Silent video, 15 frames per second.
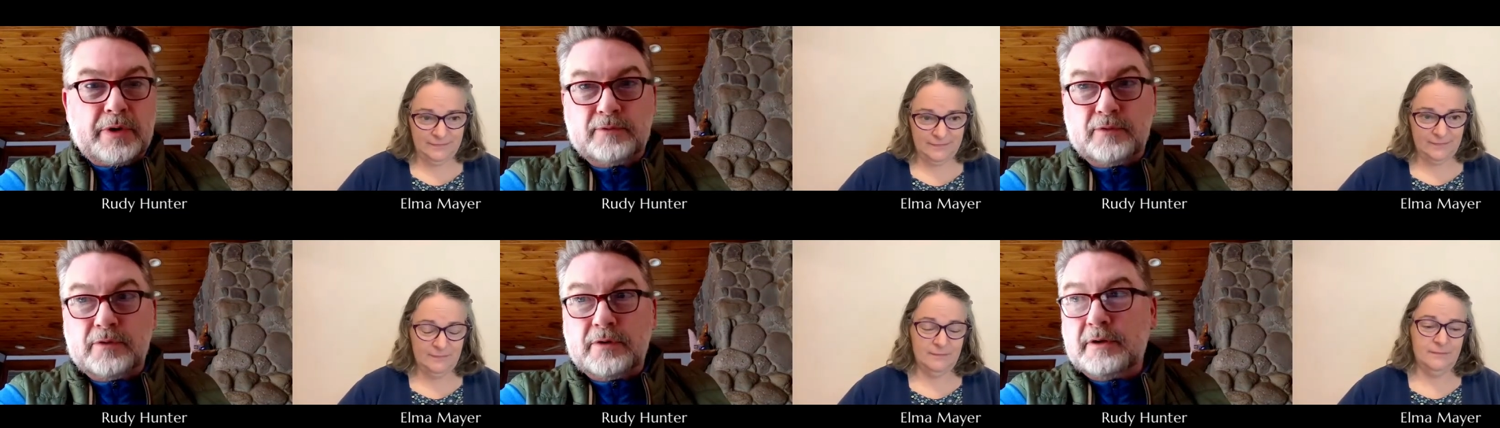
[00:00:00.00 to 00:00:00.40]

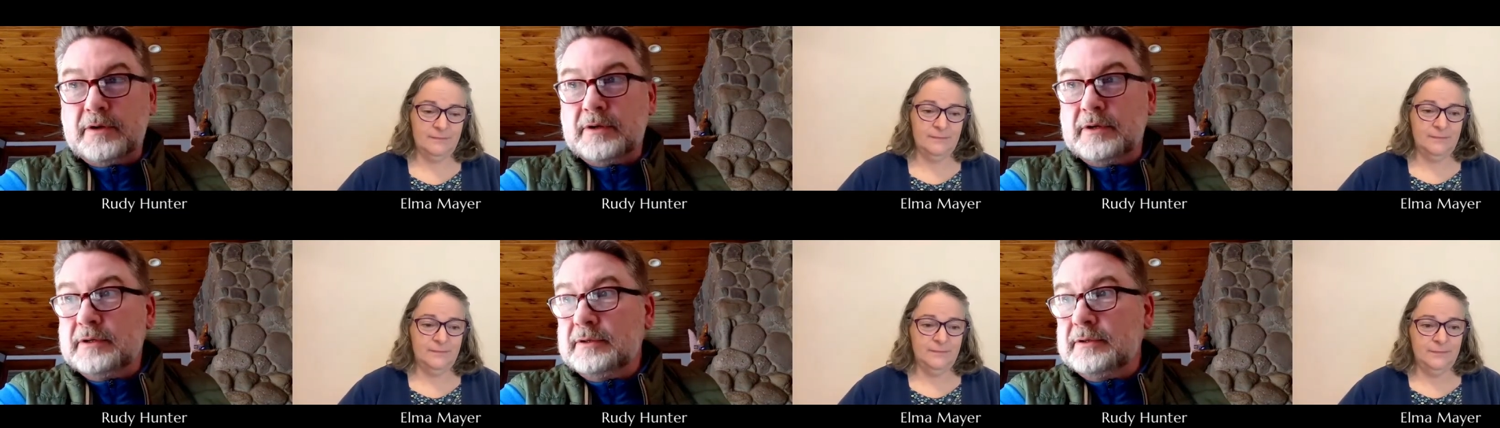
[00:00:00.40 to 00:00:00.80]

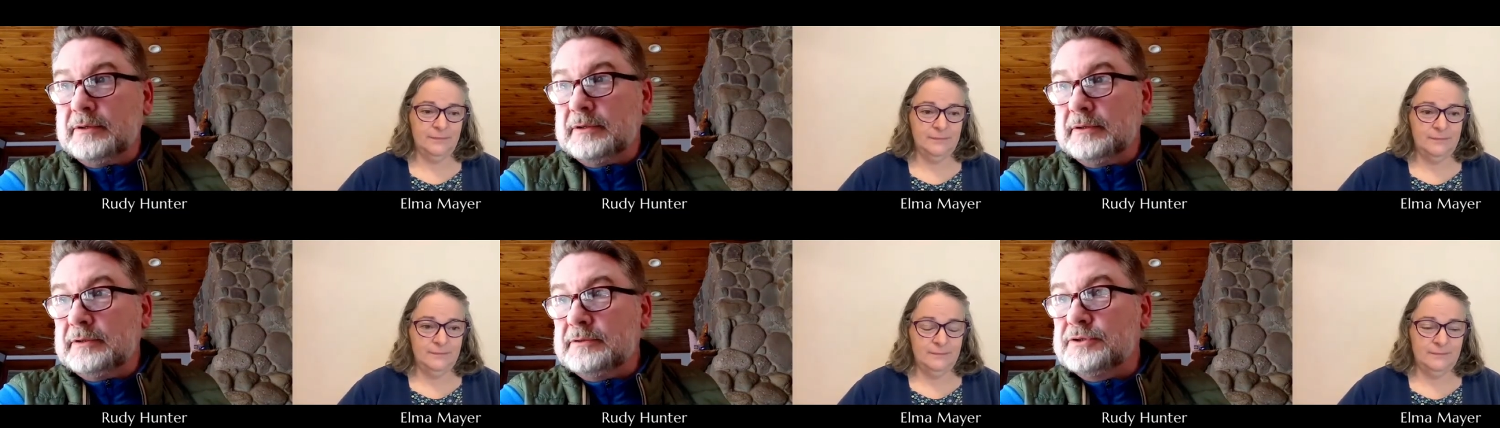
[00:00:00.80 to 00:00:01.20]
Speaker 1: for
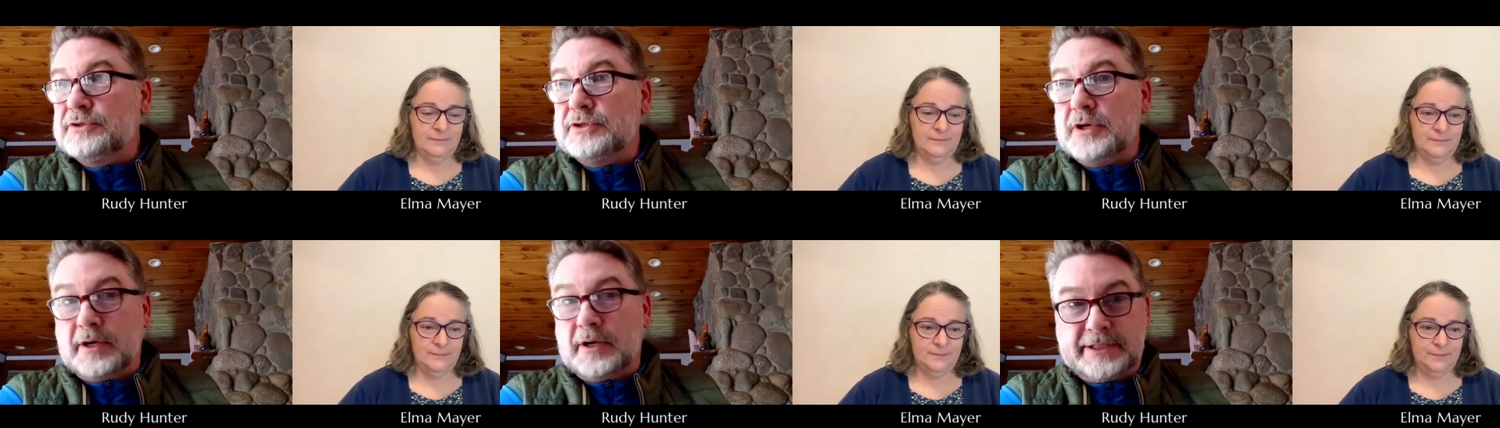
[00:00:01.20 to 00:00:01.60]

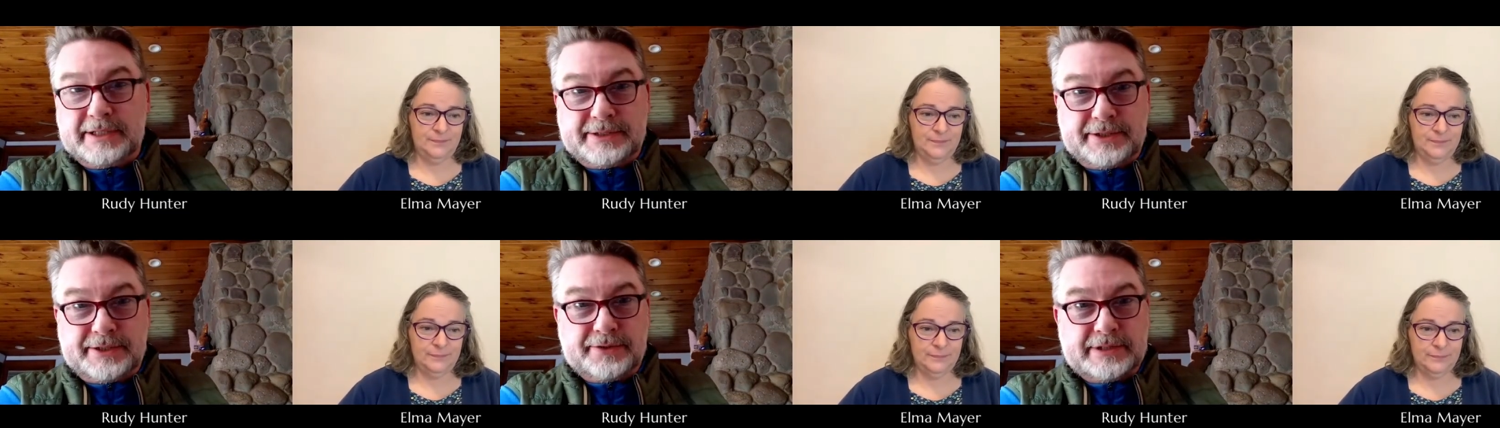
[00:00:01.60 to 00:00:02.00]

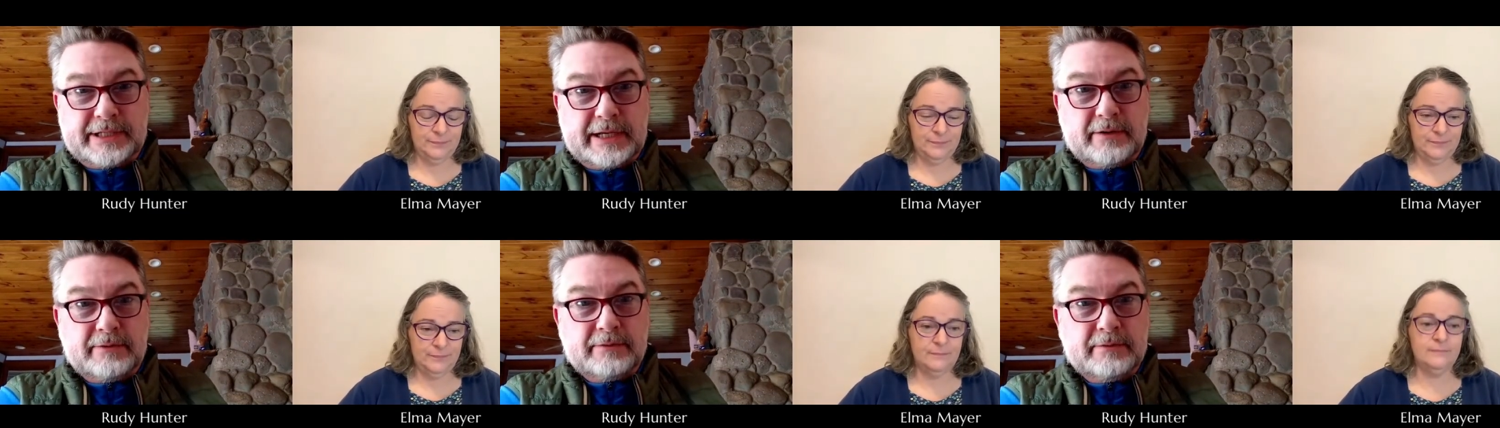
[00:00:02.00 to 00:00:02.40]
donkey's years
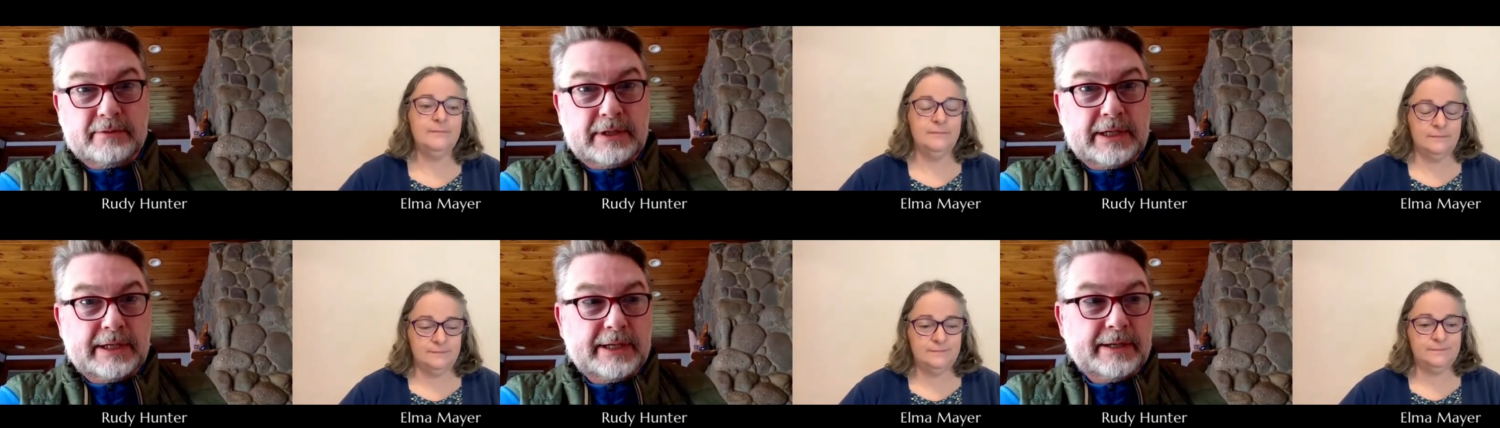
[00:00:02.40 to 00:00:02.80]
now,
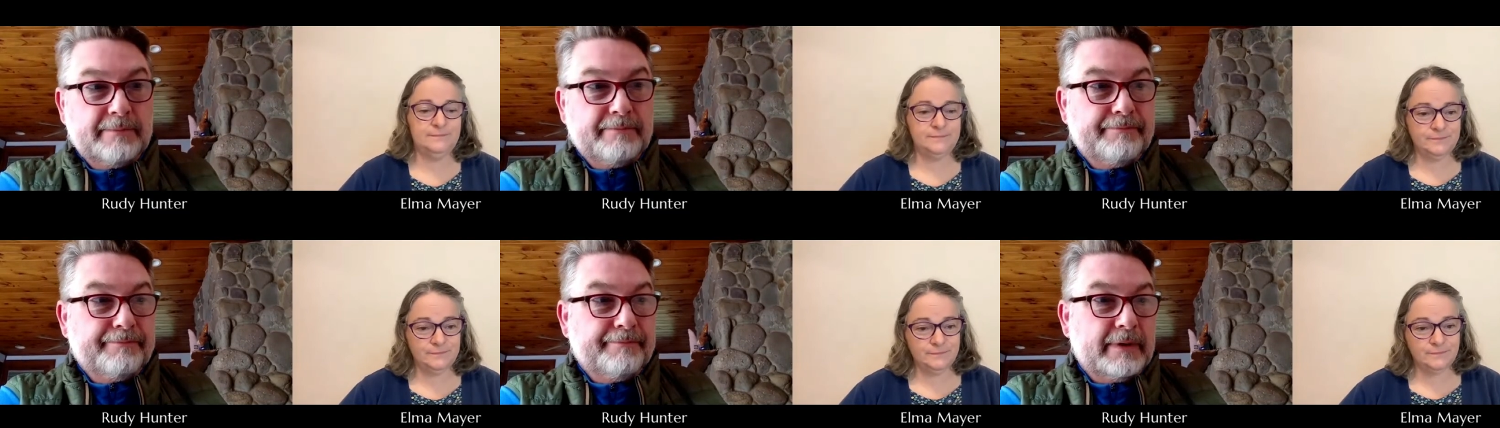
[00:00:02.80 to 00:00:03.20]

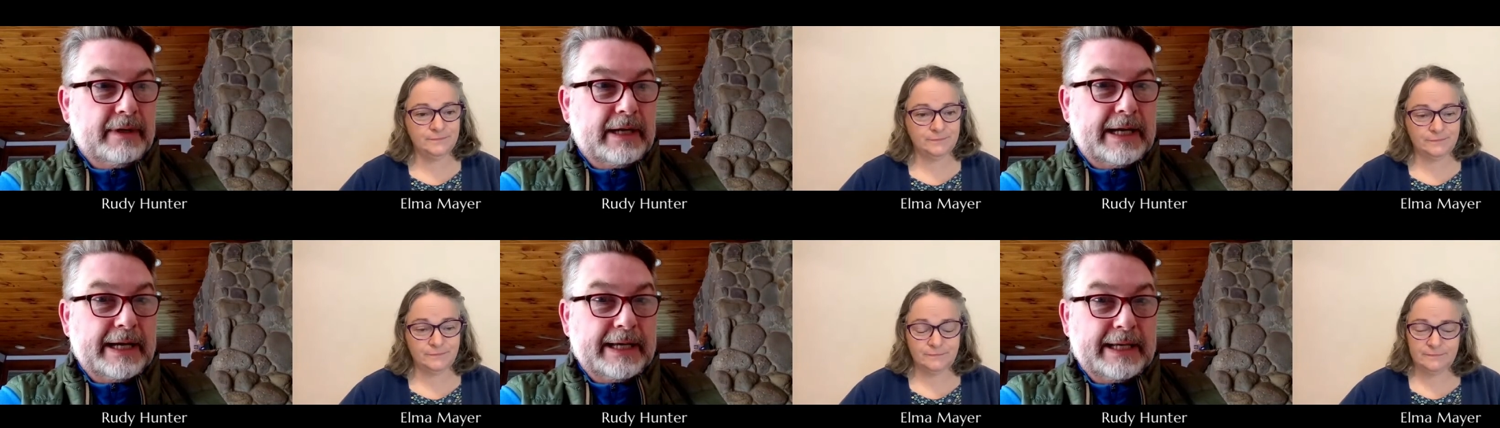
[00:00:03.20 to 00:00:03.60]
um,
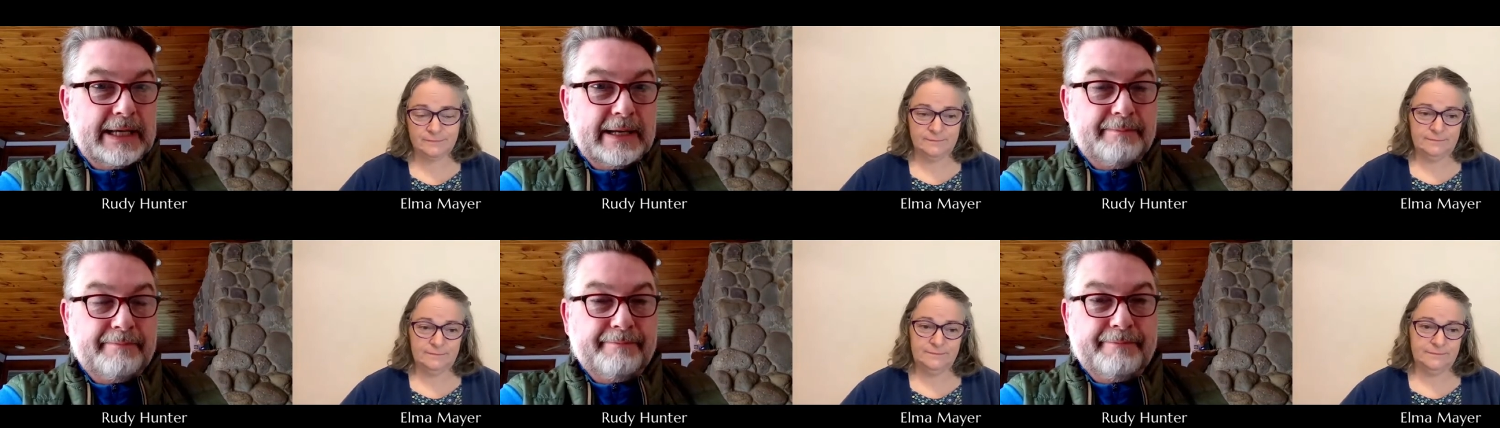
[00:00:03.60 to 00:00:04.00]
I get
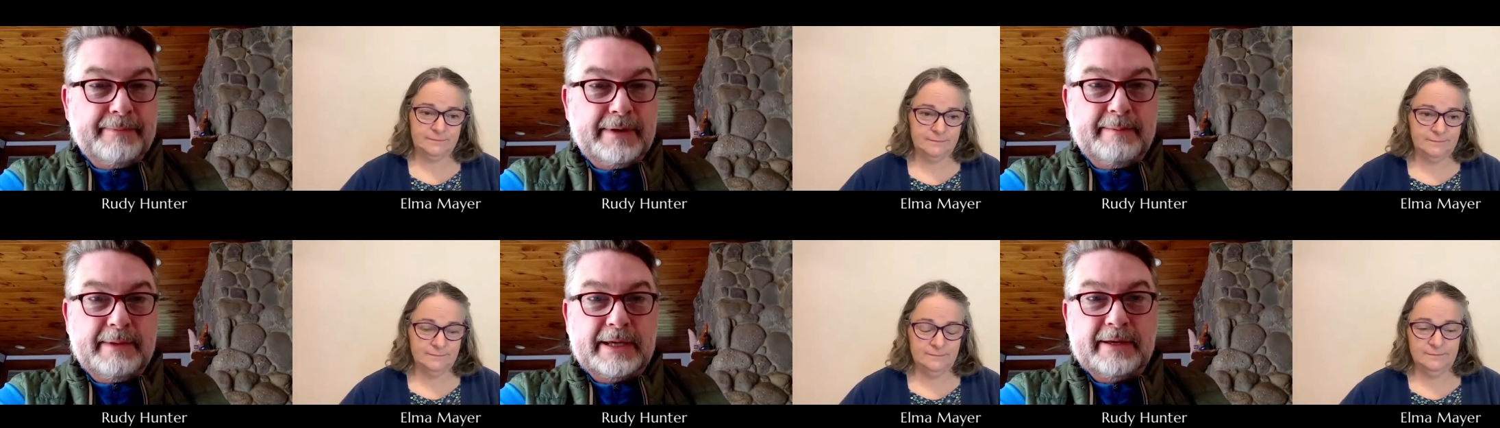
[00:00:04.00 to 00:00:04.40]
up,
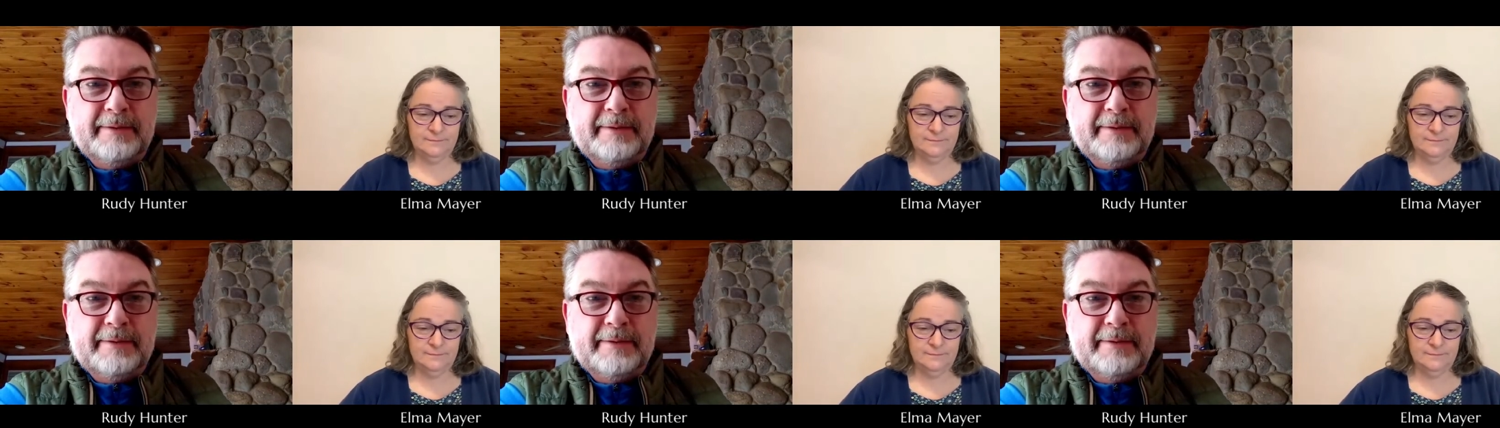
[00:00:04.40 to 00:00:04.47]
I make a